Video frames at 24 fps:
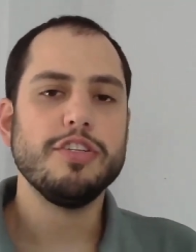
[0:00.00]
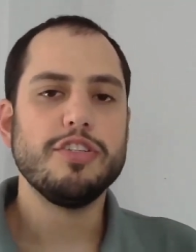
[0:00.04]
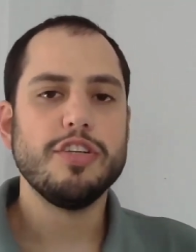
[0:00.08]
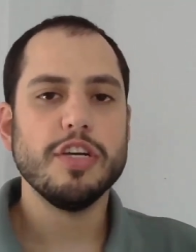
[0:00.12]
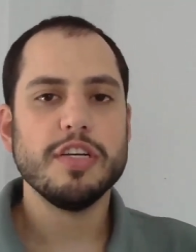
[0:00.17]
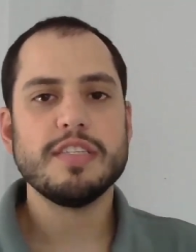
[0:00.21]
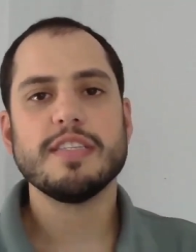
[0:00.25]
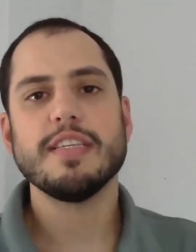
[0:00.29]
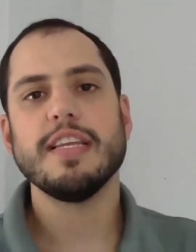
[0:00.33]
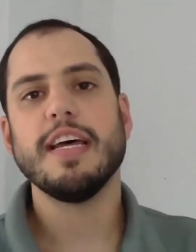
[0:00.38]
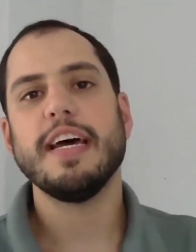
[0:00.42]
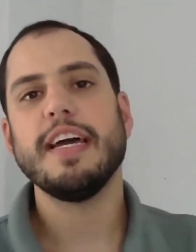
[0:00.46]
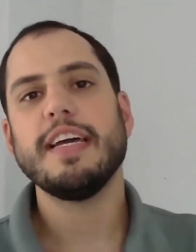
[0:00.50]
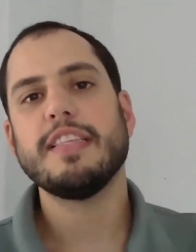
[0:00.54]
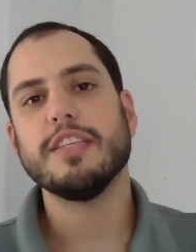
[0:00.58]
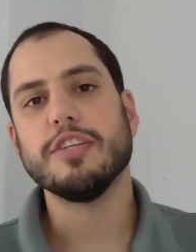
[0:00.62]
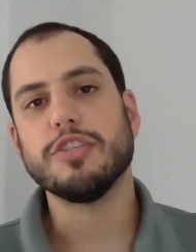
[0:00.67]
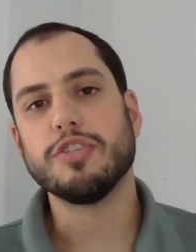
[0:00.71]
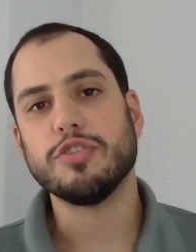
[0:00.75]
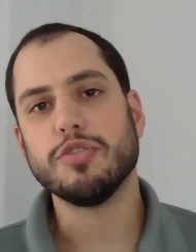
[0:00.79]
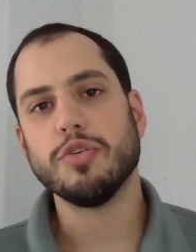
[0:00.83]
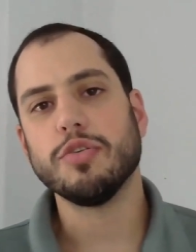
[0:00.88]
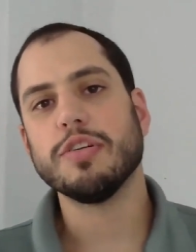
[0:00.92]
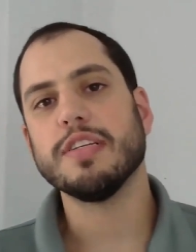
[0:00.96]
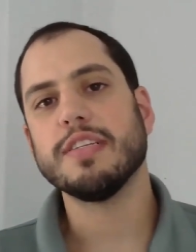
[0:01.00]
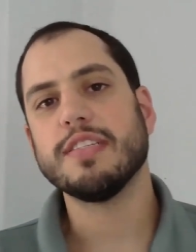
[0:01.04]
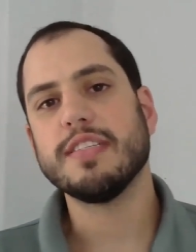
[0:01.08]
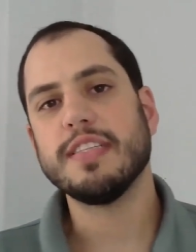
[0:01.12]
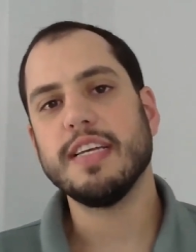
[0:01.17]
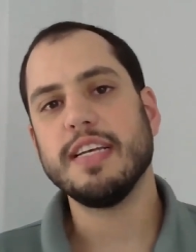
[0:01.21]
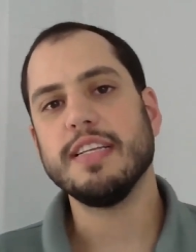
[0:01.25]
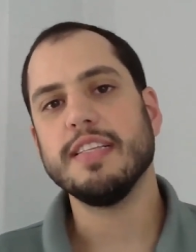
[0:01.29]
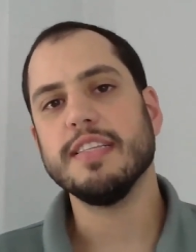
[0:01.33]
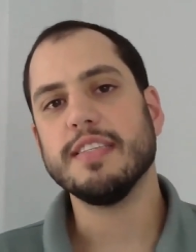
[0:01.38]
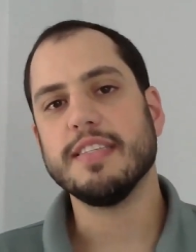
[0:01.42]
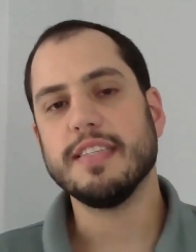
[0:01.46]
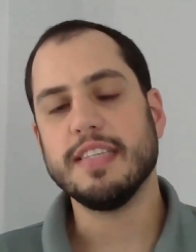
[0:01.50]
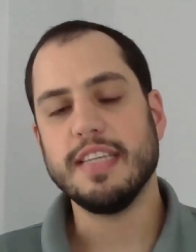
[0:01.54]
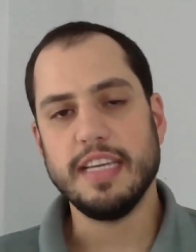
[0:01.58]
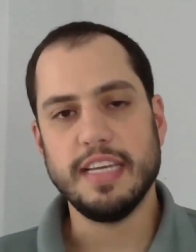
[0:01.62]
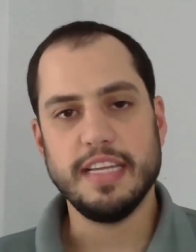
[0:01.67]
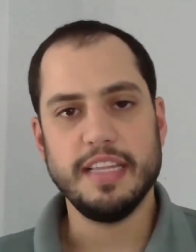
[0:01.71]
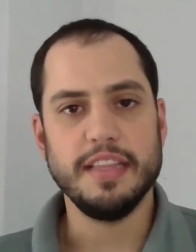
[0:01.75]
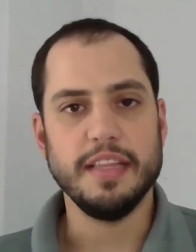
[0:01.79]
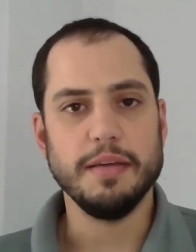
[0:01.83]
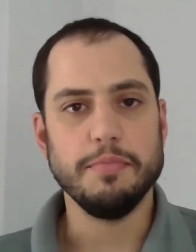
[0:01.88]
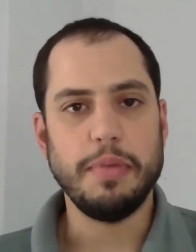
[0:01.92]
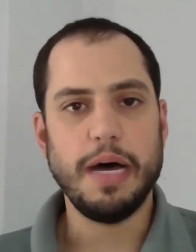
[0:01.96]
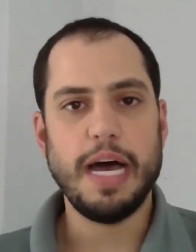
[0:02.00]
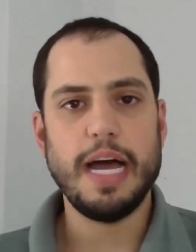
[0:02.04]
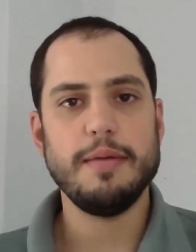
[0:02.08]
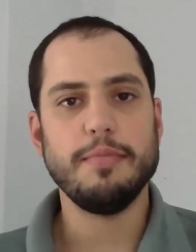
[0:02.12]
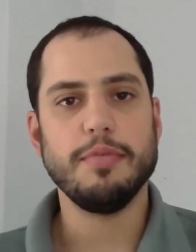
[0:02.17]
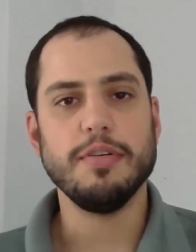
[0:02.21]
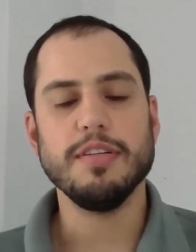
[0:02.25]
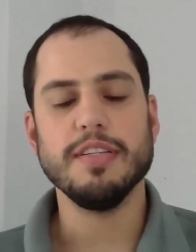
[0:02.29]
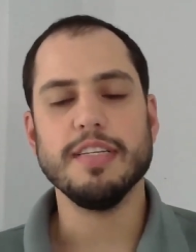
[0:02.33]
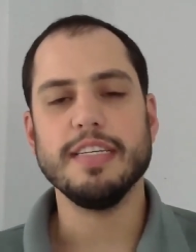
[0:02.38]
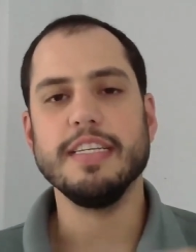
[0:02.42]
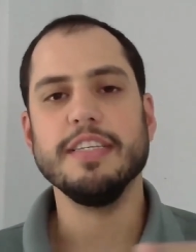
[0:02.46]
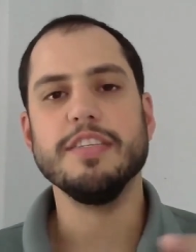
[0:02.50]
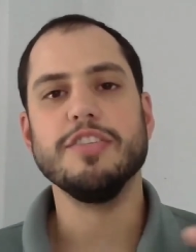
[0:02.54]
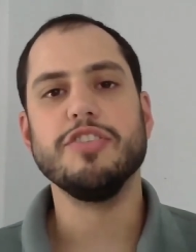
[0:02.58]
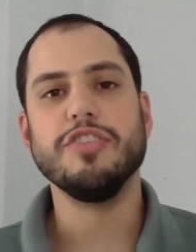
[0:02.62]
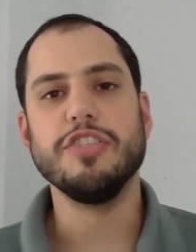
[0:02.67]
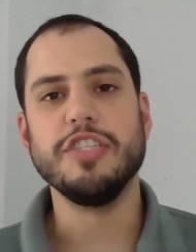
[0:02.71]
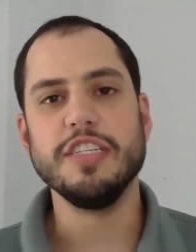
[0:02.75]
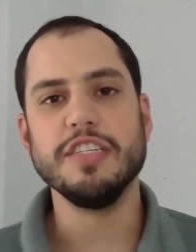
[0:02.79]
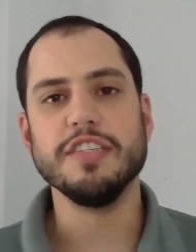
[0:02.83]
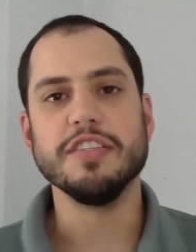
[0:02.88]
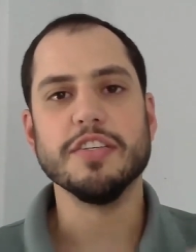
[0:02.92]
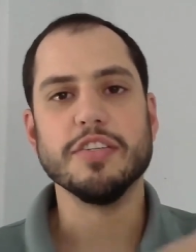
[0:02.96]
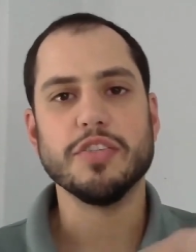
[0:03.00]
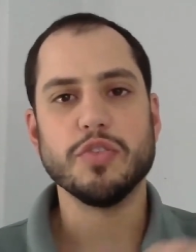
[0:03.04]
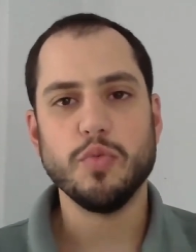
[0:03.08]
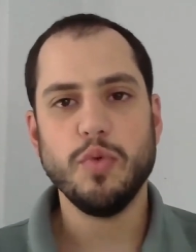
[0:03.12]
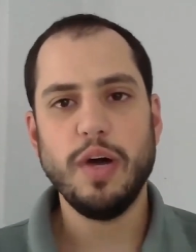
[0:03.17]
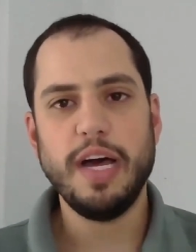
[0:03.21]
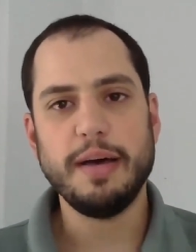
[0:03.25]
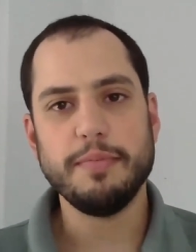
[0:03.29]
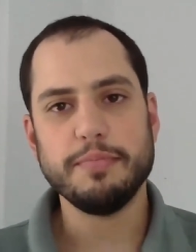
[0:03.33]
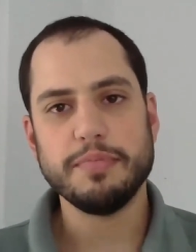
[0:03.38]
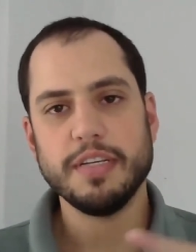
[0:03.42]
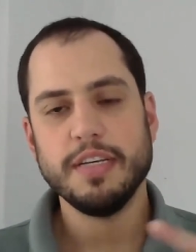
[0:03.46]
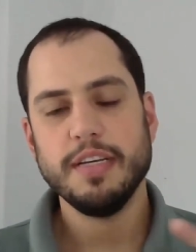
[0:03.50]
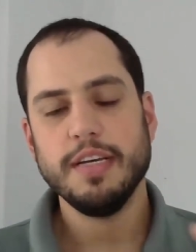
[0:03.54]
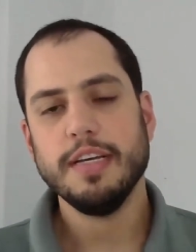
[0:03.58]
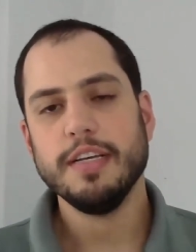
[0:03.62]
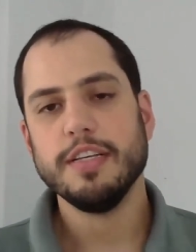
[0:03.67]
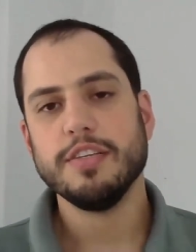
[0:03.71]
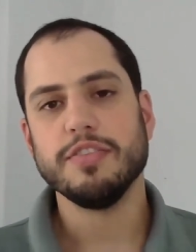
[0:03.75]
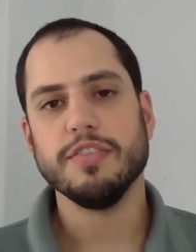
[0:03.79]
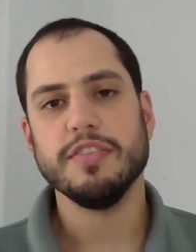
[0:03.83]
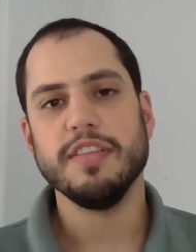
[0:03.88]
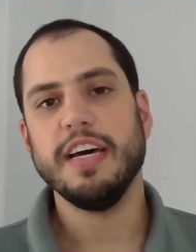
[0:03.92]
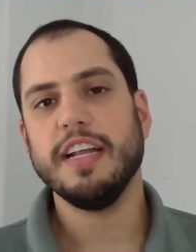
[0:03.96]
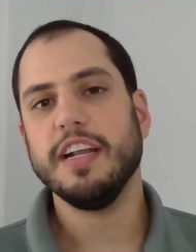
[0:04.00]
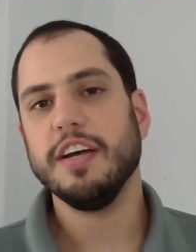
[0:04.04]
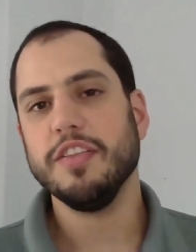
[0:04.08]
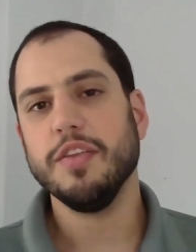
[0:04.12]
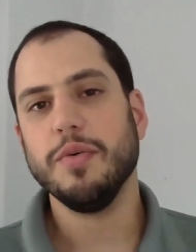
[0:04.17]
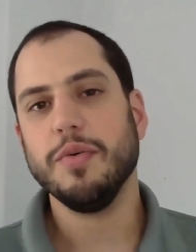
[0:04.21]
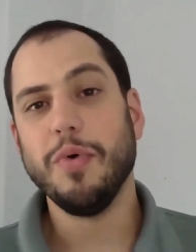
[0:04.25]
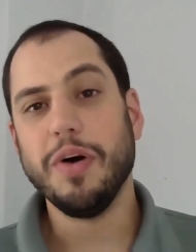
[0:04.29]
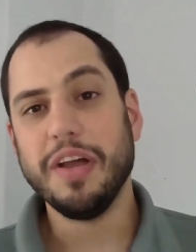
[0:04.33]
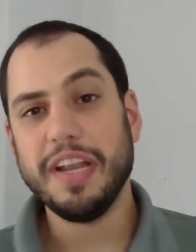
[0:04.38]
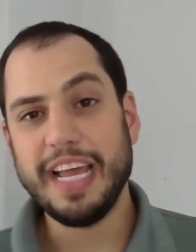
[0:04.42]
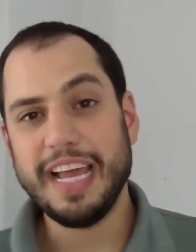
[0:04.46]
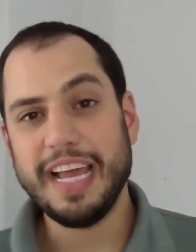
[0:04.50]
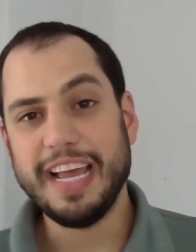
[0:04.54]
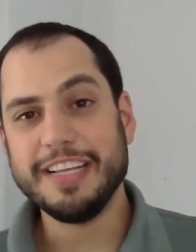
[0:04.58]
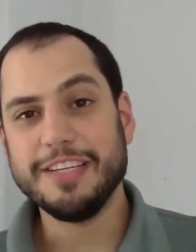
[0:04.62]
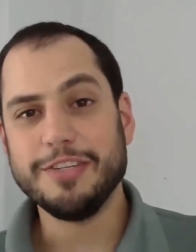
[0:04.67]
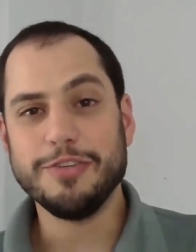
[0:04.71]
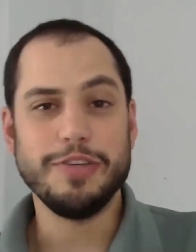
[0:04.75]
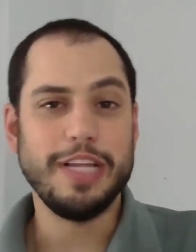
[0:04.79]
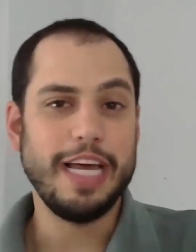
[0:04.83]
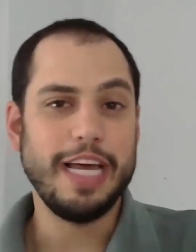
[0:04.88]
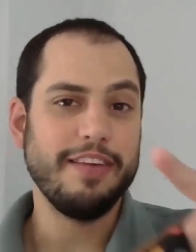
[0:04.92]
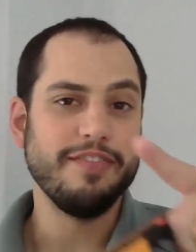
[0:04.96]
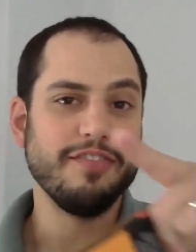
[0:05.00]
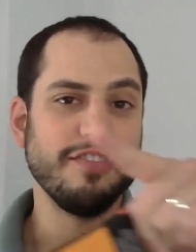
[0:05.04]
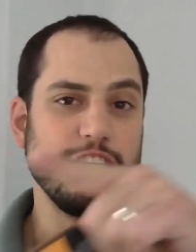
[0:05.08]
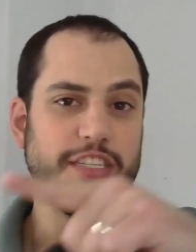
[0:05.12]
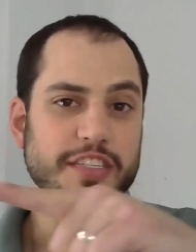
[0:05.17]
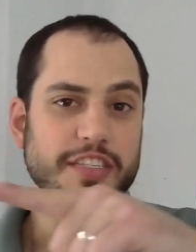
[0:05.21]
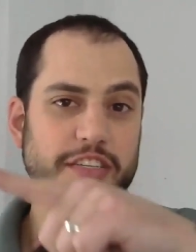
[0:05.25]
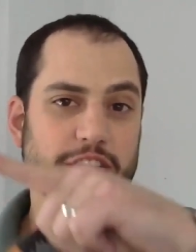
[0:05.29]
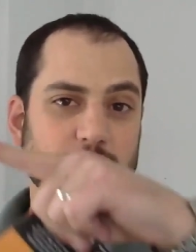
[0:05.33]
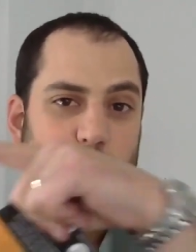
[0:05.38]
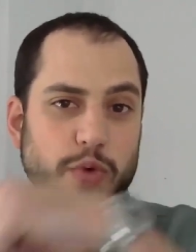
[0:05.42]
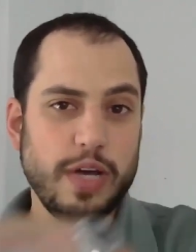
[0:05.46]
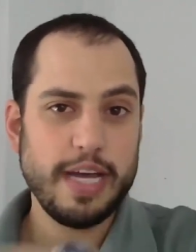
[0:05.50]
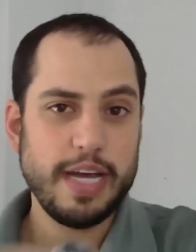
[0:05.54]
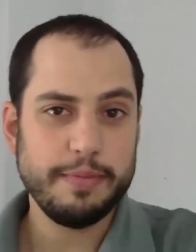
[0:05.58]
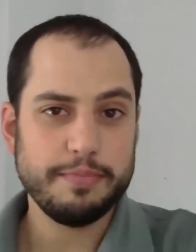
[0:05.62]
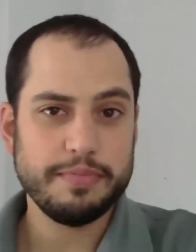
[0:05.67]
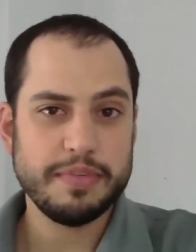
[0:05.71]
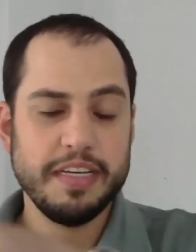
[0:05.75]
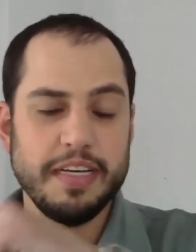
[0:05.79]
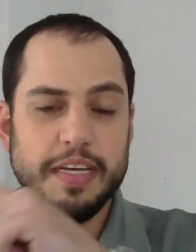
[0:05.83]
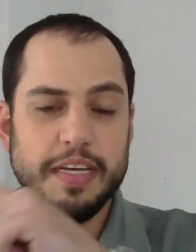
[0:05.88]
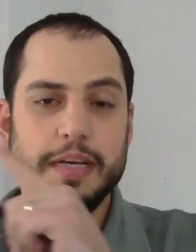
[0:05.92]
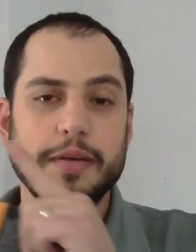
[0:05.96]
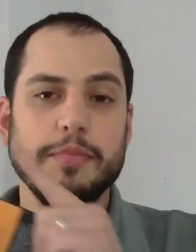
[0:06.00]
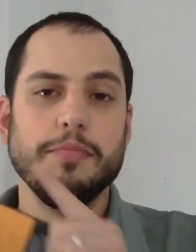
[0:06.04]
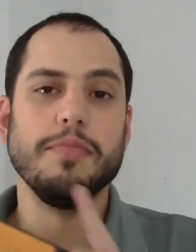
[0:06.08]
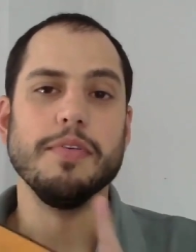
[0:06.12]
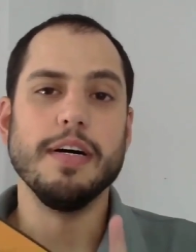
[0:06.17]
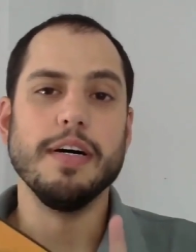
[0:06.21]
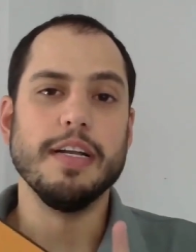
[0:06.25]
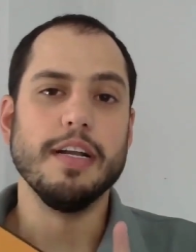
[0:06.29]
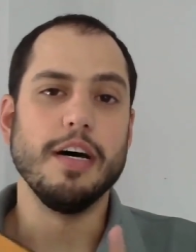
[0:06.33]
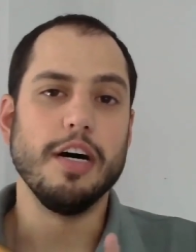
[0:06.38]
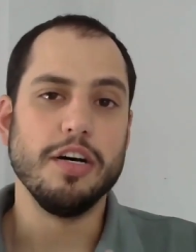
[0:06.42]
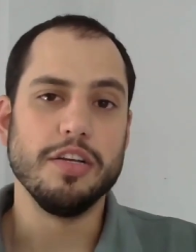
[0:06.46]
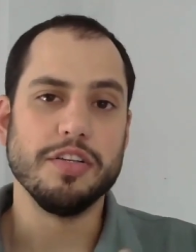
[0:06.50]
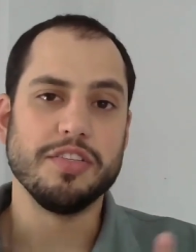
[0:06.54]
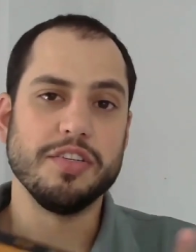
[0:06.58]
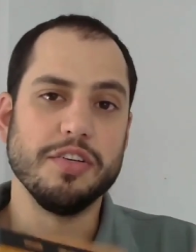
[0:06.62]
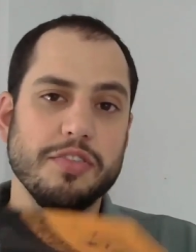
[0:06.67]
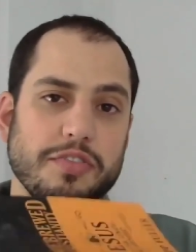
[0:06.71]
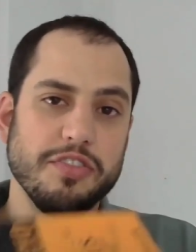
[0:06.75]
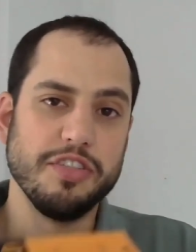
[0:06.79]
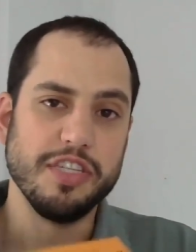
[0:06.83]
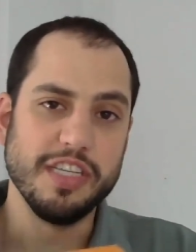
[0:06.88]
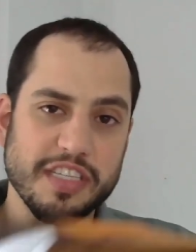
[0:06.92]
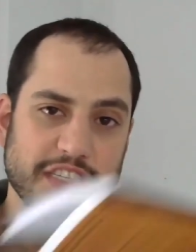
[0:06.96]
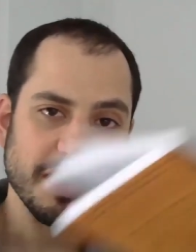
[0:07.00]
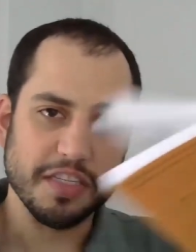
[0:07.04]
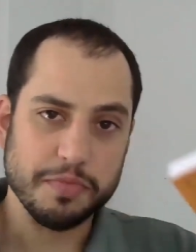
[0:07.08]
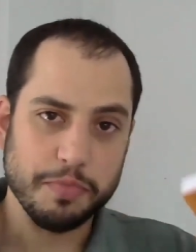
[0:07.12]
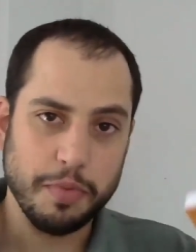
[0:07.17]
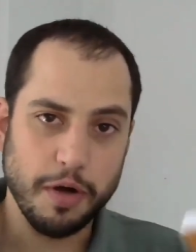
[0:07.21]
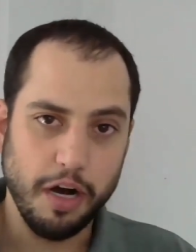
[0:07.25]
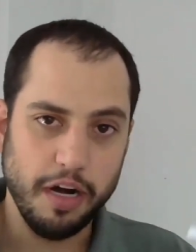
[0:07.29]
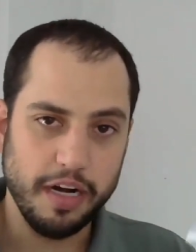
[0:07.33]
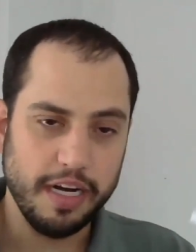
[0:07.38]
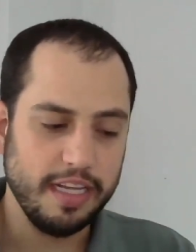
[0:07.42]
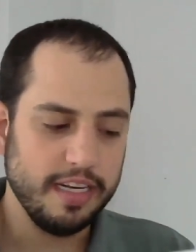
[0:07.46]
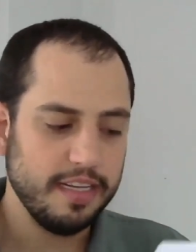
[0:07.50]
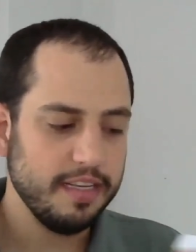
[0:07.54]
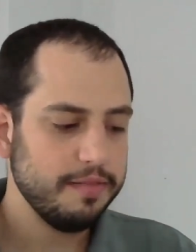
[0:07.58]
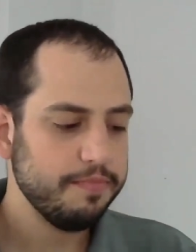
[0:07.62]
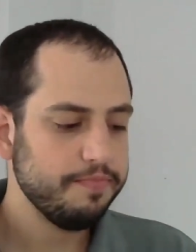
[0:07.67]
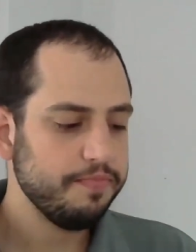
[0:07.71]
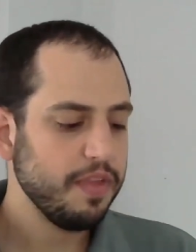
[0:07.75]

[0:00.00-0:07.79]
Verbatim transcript: just like the shortest sentence in the Bible is Jesus wept. So that on the one hand, you'd have Jesus wept, but also Jesus partied.